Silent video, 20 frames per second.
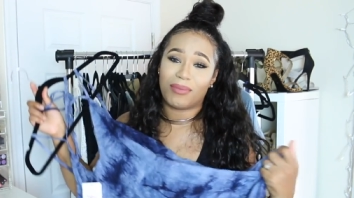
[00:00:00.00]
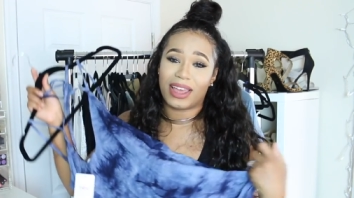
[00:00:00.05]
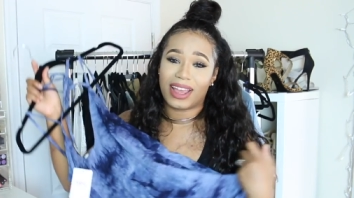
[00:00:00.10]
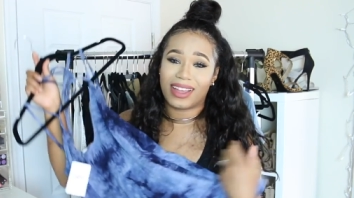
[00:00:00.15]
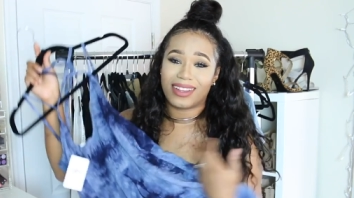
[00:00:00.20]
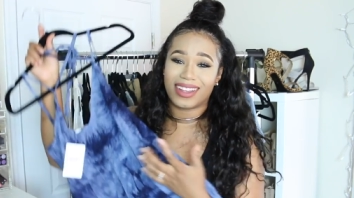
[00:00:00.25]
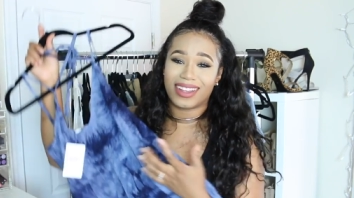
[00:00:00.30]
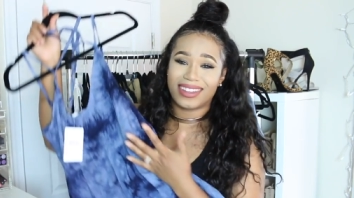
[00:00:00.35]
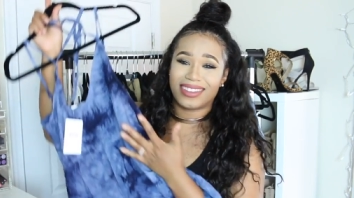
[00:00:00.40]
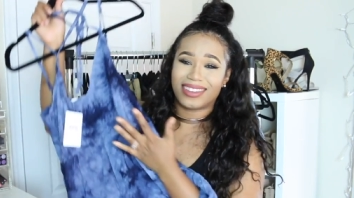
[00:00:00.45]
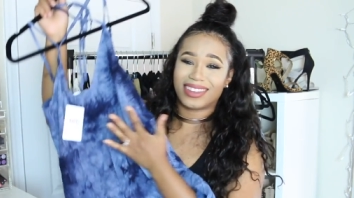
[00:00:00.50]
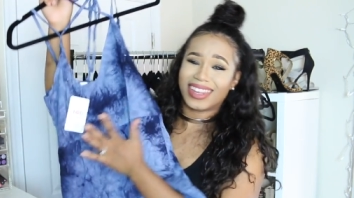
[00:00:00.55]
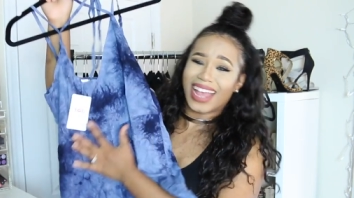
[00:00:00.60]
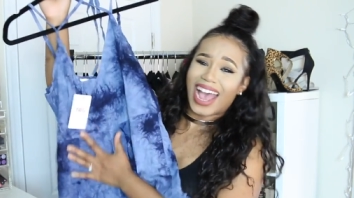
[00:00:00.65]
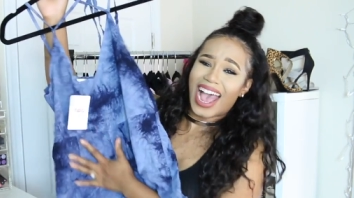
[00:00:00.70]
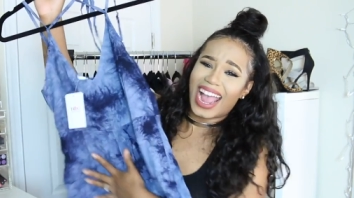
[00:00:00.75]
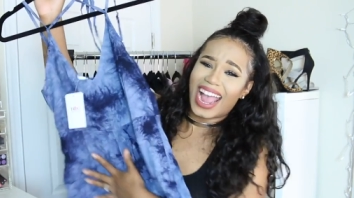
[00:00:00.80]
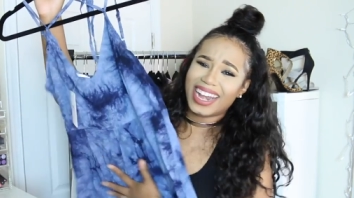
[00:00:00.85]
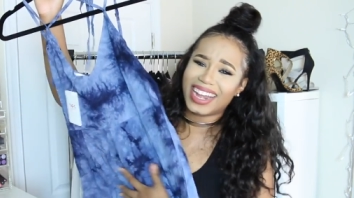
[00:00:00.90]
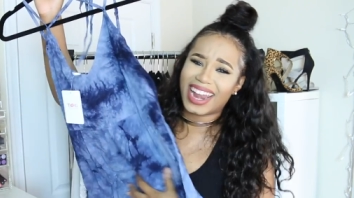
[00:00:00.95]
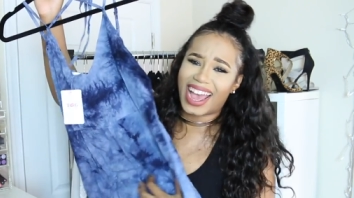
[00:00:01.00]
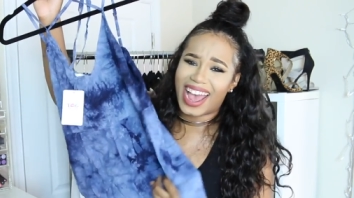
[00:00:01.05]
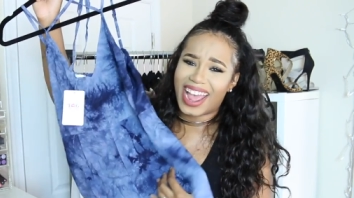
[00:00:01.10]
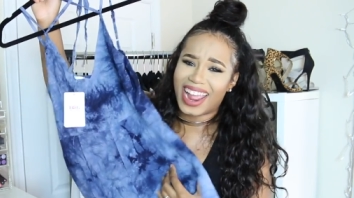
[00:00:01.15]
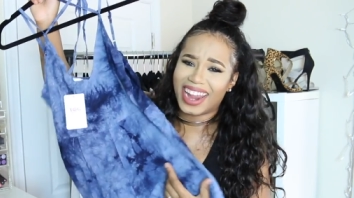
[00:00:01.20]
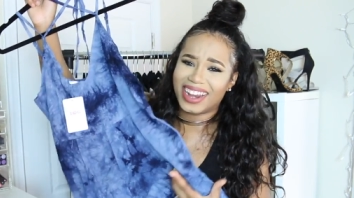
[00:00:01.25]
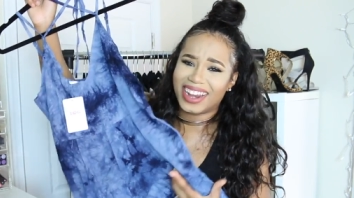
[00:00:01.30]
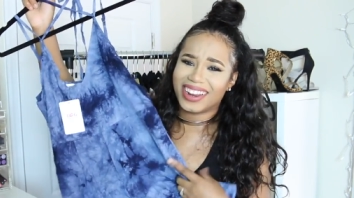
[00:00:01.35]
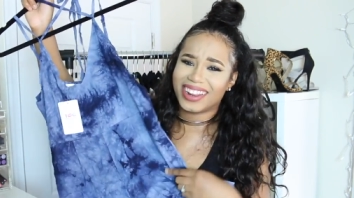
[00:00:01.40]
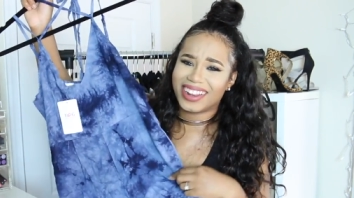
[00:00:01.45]
Like, it's
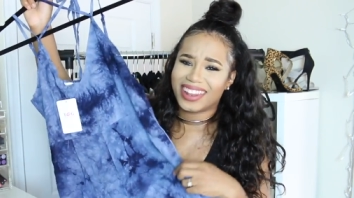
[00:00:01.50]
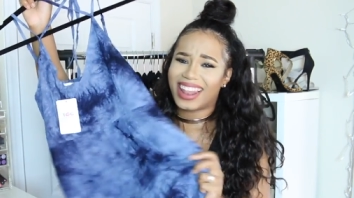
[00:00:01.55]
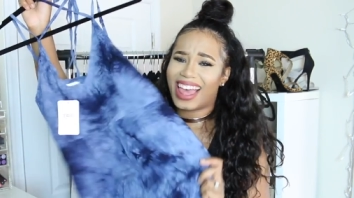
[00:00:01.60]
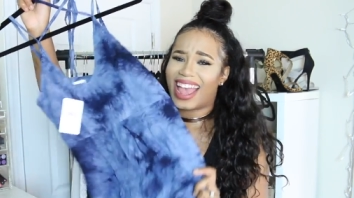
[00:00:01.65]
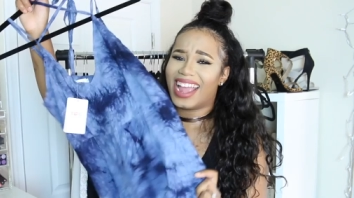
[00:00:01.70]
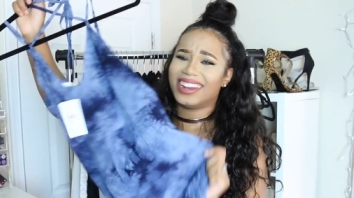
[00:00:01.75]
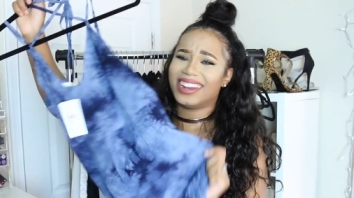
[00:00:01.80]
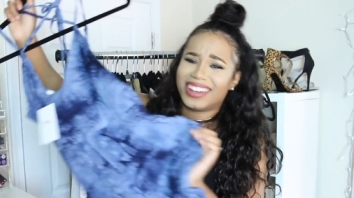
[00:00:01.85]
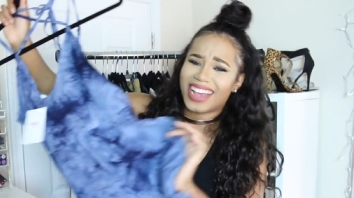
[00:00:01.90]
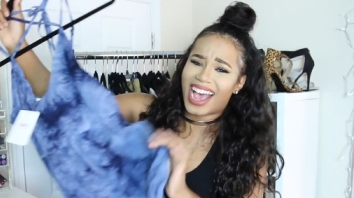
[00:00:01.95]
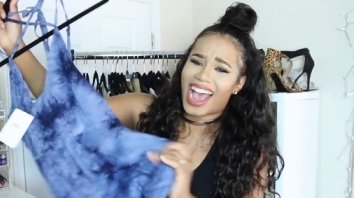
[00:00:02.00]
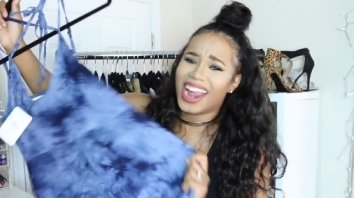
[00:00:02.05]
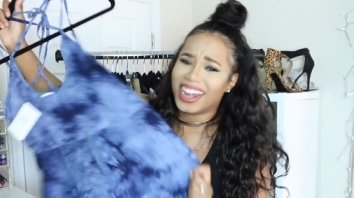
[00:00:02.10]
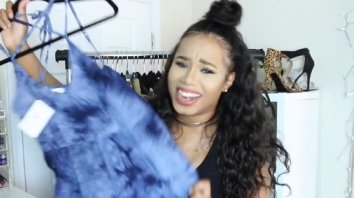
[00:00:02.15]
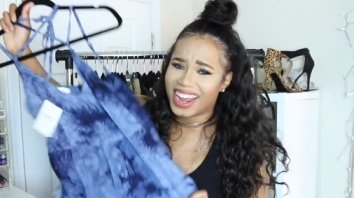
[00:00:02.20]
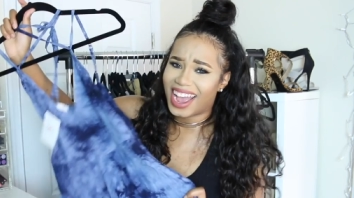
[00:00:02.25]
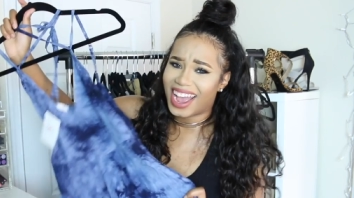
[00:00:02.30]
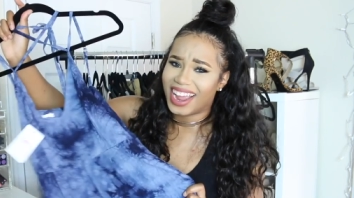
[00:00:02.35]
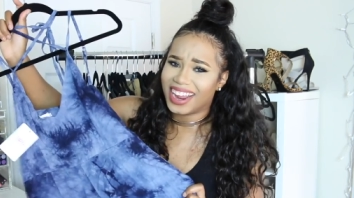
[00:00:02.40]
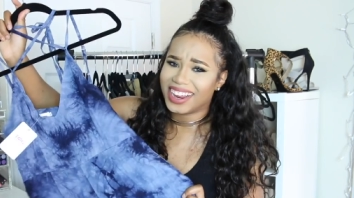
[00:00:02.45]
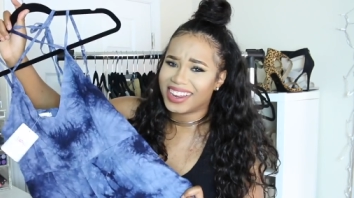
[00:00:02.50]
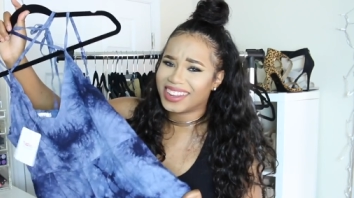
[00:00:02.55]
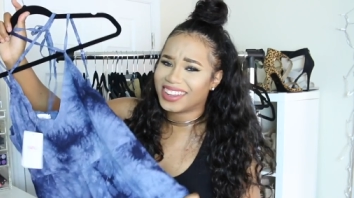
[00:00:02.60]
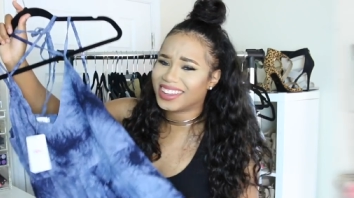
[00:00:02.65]
tie-dye, like tie-dye.